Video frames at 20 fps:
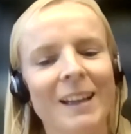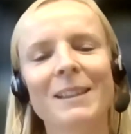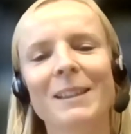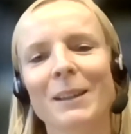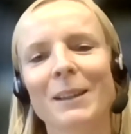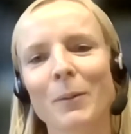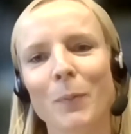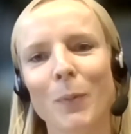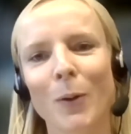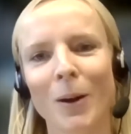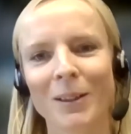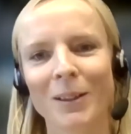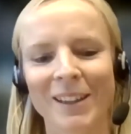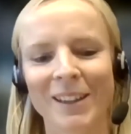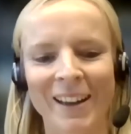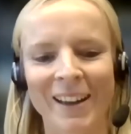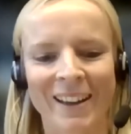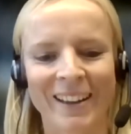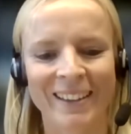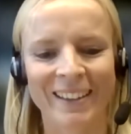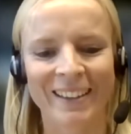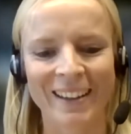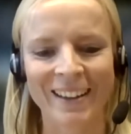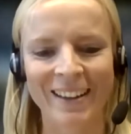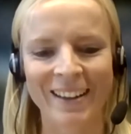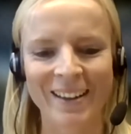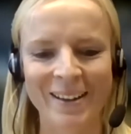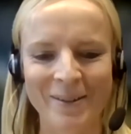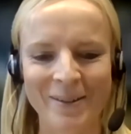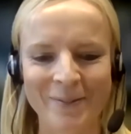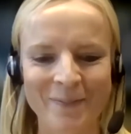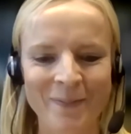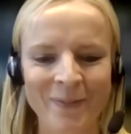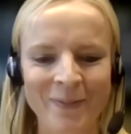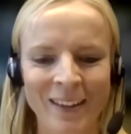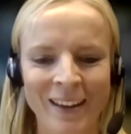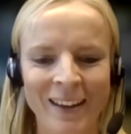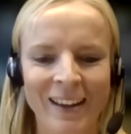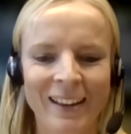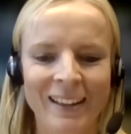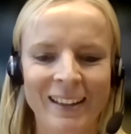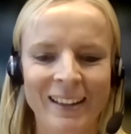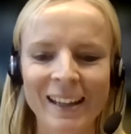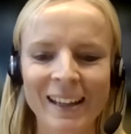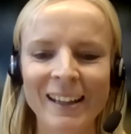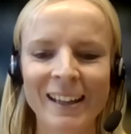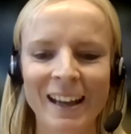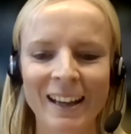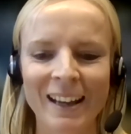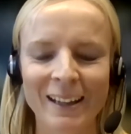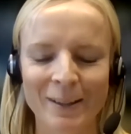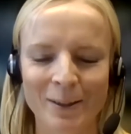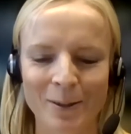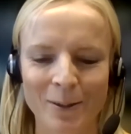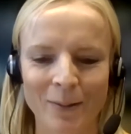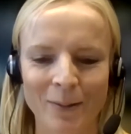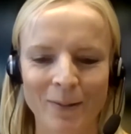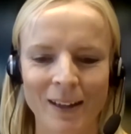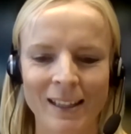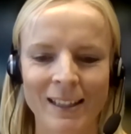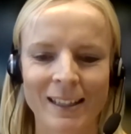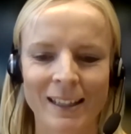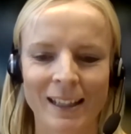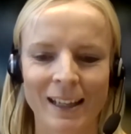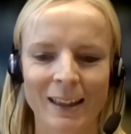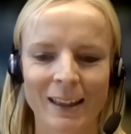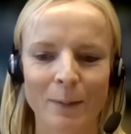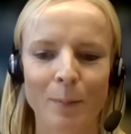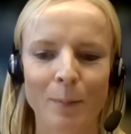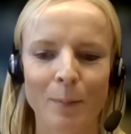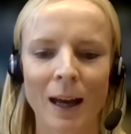It's a project dedicated to investigate the